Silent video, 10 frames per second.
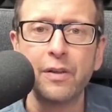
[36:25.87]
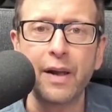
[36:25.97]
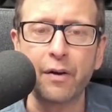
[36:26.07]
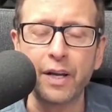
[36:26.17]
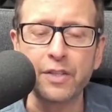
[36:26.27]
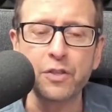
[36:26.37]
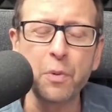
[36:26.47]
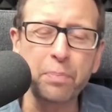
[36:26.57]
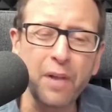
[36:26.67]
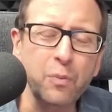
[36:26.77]
there it is. Because
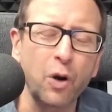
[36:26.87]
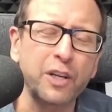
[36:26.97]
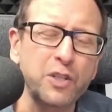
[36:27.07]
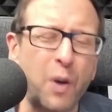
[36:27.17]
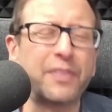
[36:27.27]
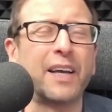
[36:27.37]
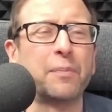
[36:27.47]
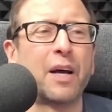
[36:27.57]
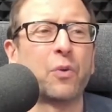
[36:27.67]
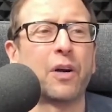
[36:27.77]
with blood work is one
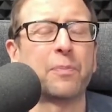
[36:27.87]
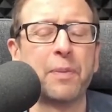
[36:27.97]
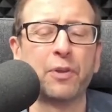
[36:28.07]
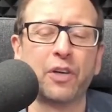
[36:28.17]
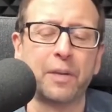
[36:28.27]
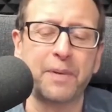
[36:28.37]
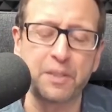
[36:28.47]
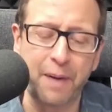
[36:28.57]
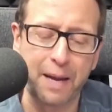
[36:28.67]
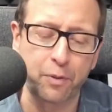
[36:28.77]
thing. Blood work, people look at a
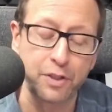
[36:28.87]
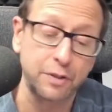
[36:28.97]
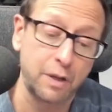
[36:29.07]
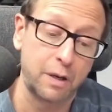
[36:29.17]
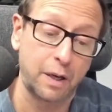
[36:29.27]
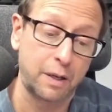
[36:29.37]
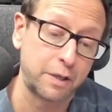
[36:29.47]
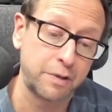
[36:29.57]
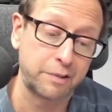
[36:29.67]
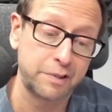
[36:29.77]
piece of paper and says, oh, I got
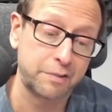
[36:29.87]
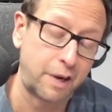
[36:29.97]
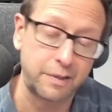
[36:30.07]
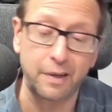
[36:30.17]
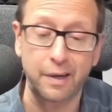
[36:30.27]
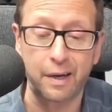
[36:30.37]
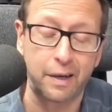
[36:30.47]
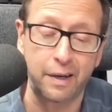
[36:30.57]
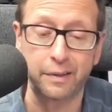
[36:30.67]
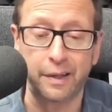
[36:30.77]
high triglycerides, oh, I
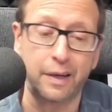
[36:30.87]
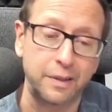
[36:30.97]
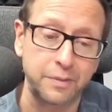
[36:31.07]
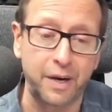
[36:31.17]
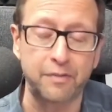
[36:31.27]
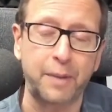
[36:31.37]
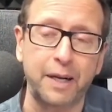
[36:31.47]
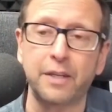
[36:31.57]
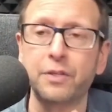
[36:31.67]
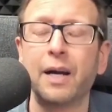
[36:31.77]
got high LDLs, whatever,
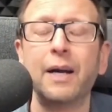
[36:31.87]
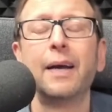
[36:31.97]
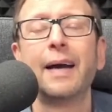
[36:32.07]
my cholesterol.